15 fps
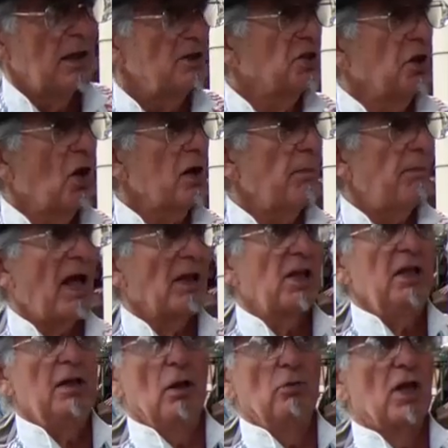Let's talk about
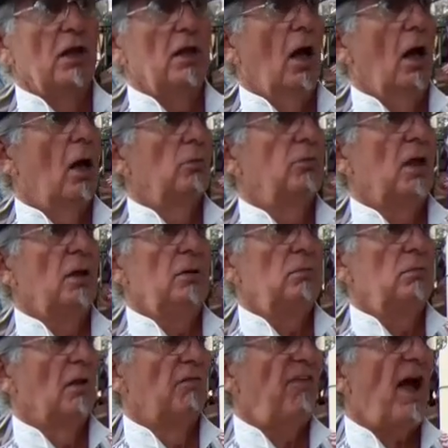
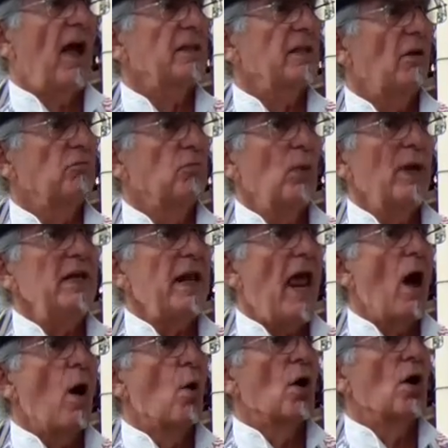the fact that we
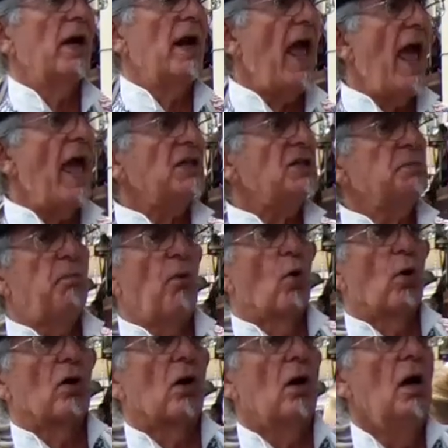now are an
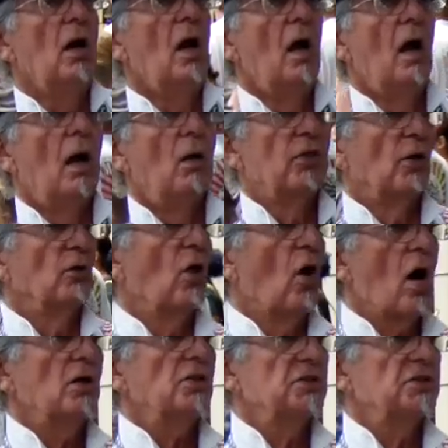exporter, the
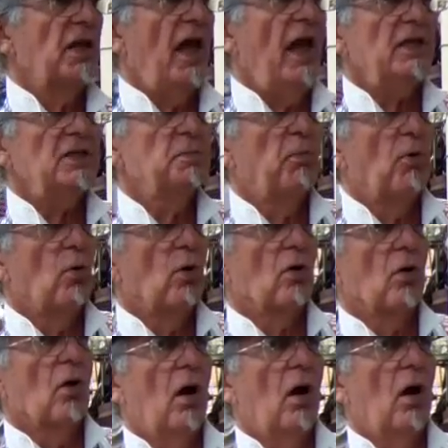largest exporter